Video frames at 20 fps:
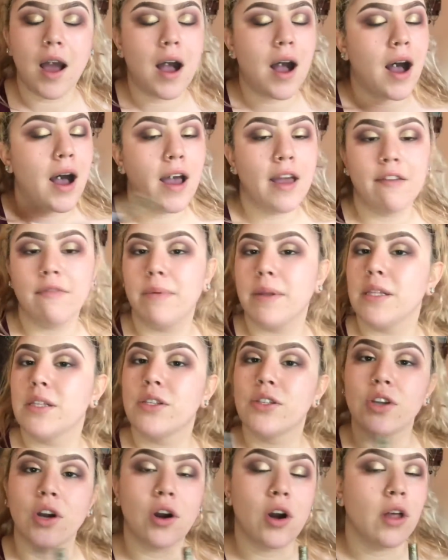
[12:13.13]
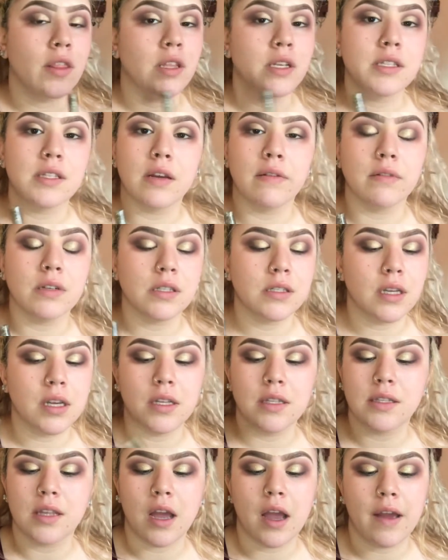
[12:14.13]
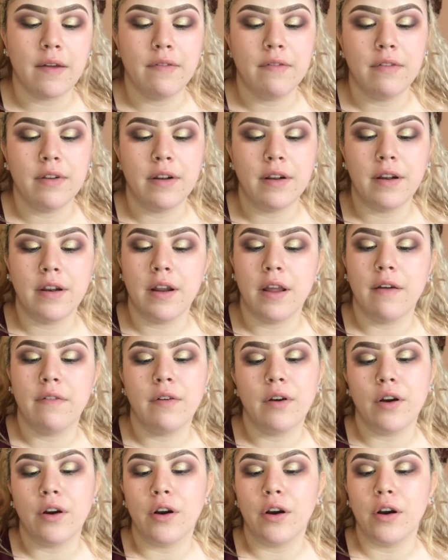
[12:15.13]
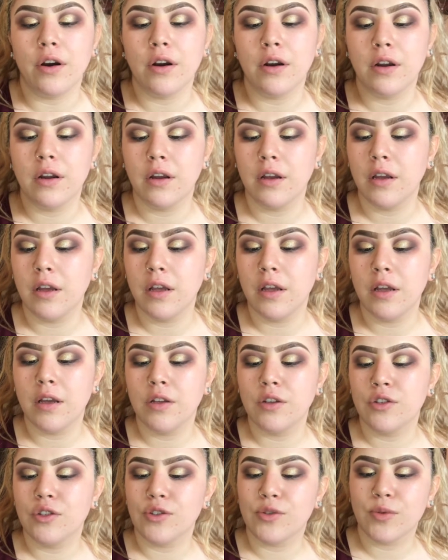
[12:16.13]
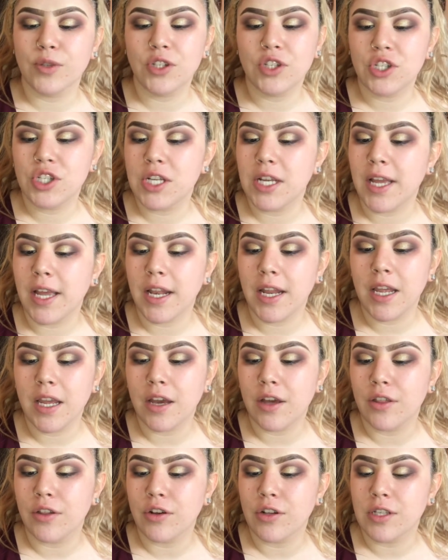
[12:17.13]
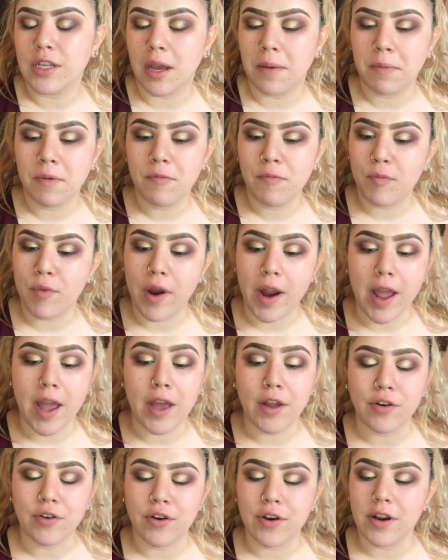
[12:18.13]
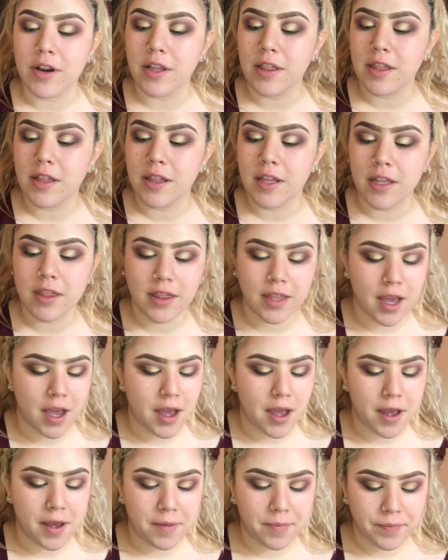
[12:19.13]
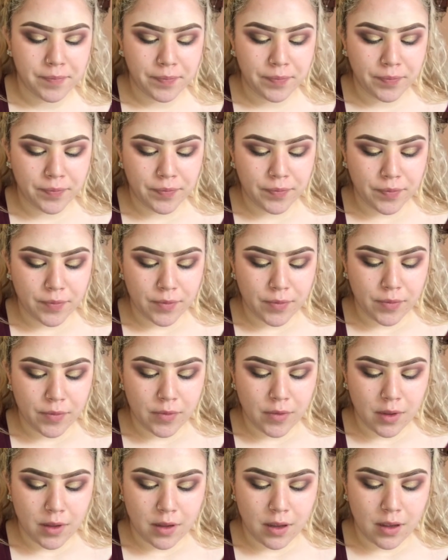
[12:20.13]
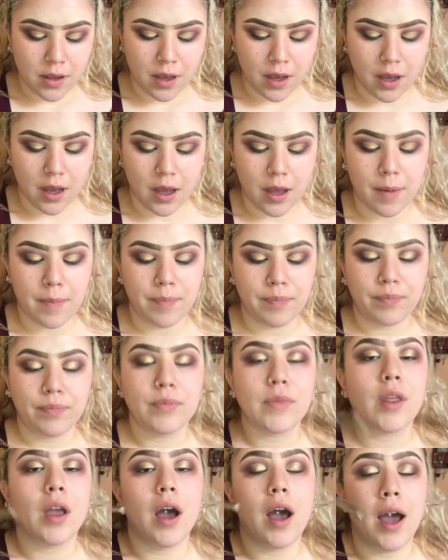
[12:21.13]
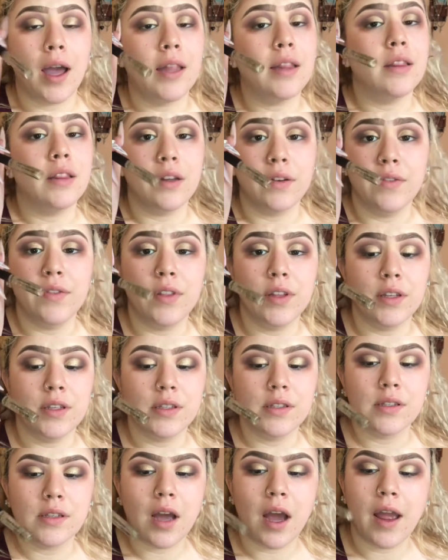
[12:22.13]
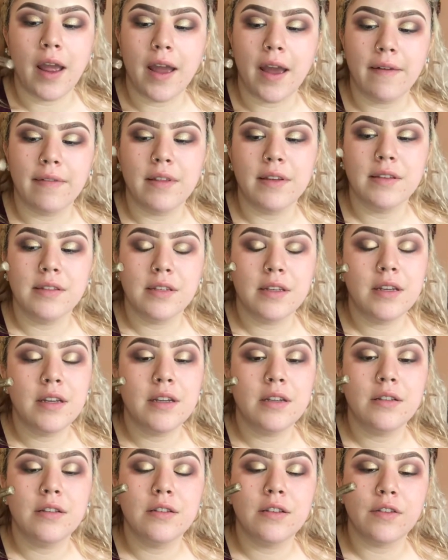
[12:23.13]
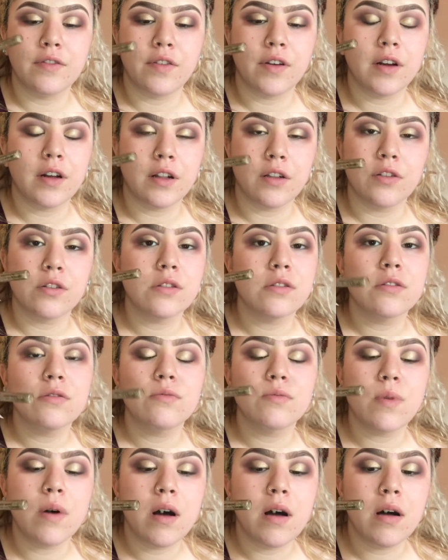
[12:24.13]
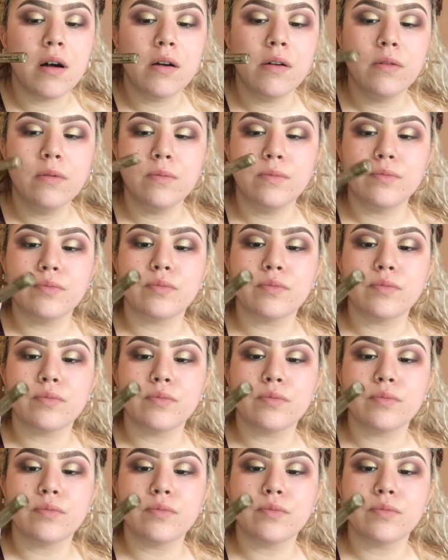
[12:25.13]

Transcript: I've been stuck on this ever since. I've never switched to any other type of brand or anything like that. I love this. I have this in different colors as well,